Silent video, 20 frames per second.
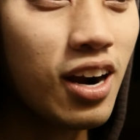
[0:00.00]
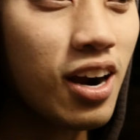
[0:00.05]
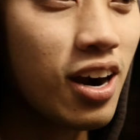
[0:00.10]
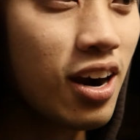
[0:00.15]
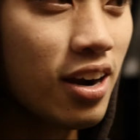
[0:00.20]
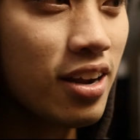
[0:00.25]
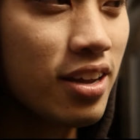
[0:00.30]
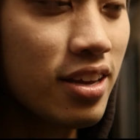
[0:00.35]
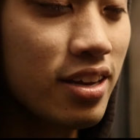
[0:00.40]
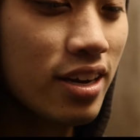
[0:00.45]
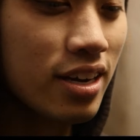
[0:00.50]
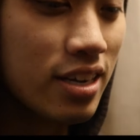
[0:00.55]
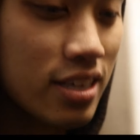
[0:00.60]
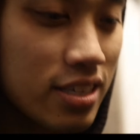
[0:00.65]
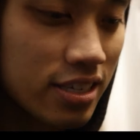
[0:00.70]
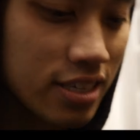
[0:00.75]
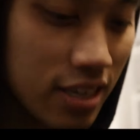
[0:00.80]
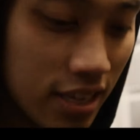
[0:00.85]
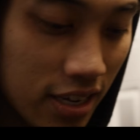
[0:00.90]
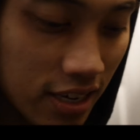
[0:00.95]
Alright you
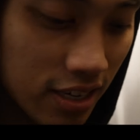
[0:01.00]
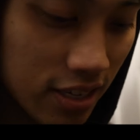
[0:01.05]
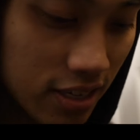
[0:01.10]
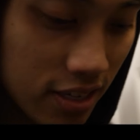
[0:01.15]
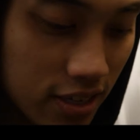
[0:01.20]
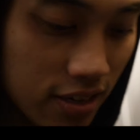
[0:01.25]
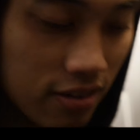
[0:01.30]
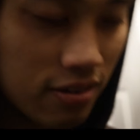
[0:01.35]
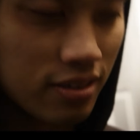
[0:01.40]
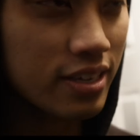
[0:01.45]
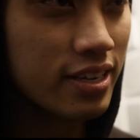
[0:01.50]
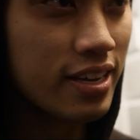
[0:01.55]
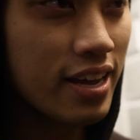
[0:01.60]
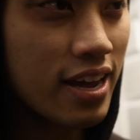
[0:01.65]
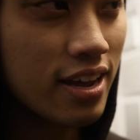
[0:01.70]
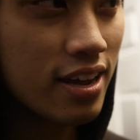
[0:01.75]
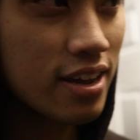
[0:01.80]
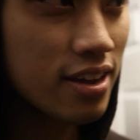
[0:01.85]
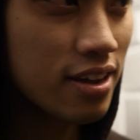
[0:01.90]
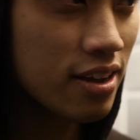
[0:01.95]
guys, so
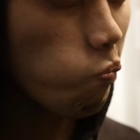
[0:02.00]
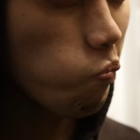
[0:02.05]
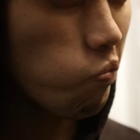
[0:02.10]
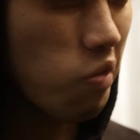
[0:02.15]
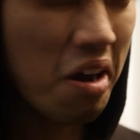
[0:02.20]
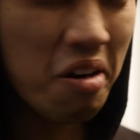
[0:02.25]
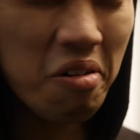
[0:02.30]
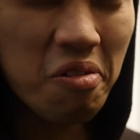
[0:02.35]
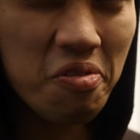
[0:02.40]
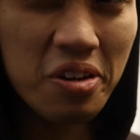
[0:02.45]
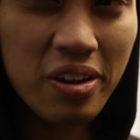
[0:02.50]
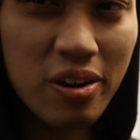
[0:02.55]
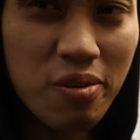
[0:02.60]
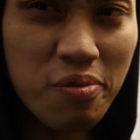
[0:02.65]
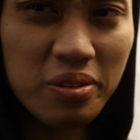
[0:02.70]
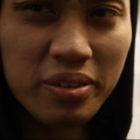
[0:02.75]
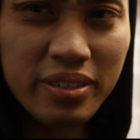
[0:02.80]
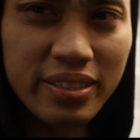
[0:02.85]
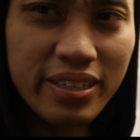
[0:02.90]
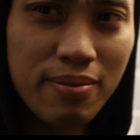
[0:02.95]
today, I don't think I
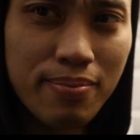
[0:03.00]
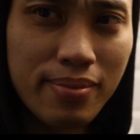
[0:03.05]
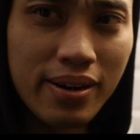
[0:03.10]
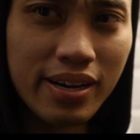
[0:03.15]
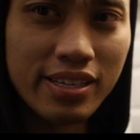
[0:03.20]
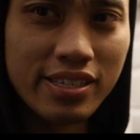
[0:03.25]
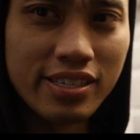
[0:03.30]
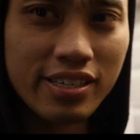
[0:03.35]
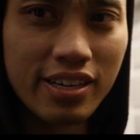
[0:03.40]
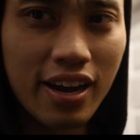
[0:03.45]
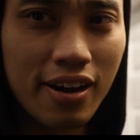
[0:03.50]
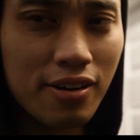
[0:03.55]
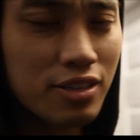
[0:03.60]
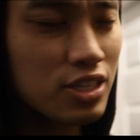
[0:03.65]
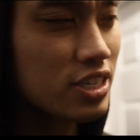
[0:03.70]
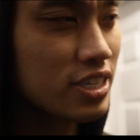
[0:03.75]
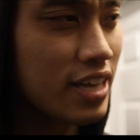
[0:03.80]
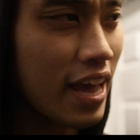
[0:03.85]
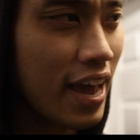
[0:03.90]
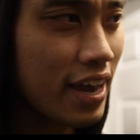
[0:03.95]
really did much. I was
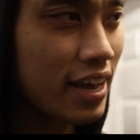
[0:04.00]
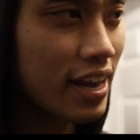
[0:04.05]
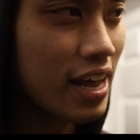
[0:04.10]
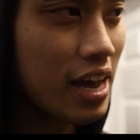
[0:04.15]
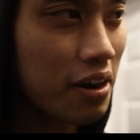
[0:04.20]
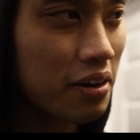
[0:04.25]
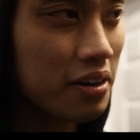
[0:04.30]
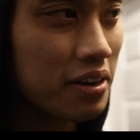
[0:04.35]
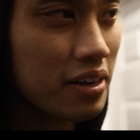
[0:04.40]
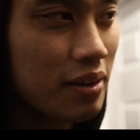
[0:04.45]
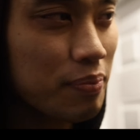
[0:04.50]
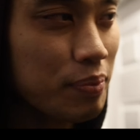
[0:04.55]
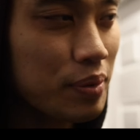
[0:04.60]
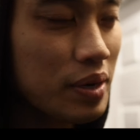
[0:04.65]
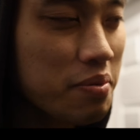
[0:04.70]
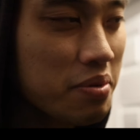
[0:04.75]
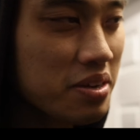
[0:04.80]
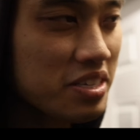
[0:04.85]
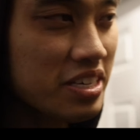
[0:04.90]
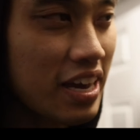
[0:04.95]
just hanging out,
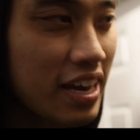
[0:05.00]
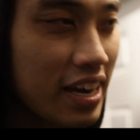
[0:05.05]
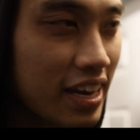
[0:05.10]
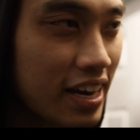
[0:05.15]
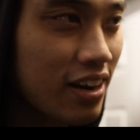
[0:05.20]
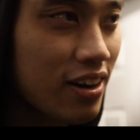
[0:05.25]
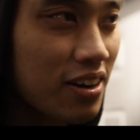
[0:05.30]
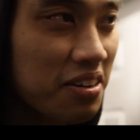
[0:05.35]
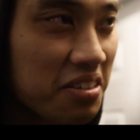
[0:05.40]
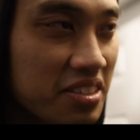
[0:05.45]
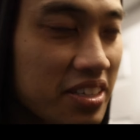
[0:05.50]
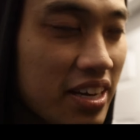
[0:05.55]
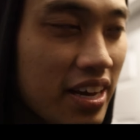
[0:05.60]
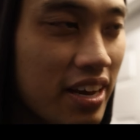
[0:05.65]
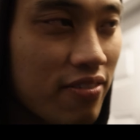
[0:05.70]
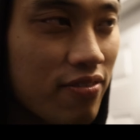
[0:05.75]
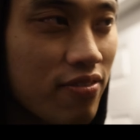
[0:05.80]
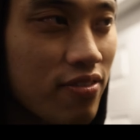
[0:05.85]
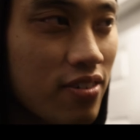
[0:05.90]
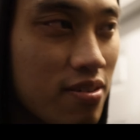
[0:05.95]
pretty much hanging out all
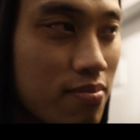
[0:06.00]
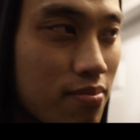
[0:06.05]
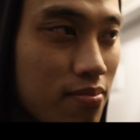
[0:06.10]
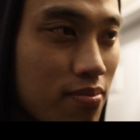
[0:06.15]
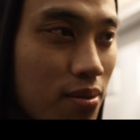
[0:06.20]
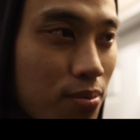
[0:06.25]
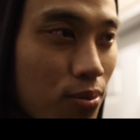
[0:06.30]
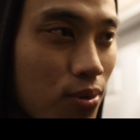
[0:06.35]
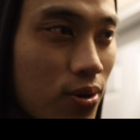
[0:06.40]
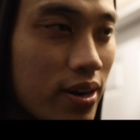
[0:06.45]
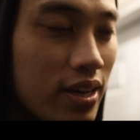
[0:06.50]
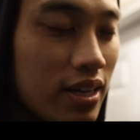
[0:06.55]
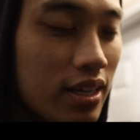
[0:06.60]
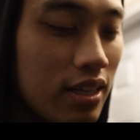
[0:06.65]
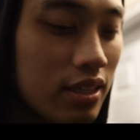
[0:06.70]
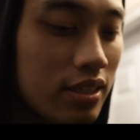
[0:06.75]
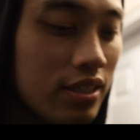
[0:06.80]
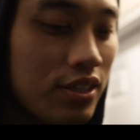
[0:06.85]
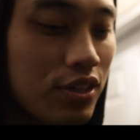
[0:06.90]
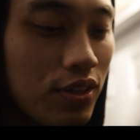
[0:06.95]
day from the
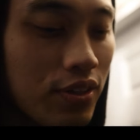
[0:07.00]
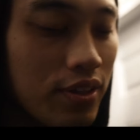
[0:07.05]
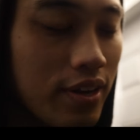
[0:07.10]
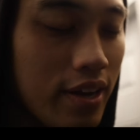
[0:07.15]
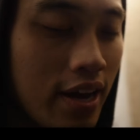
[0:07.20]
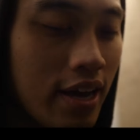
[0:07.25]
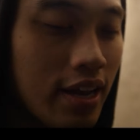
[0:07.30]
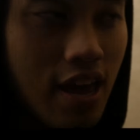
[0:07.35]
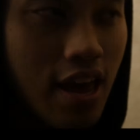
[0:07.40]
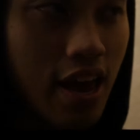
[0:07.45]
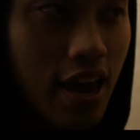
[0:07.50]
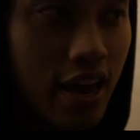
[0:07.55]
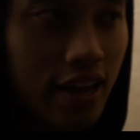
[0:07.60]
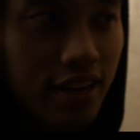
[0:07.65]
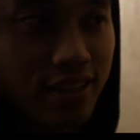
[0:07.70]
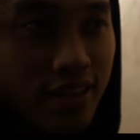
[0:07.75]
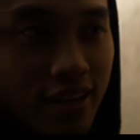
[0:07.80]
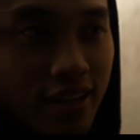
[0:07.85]
morning till the night. And it's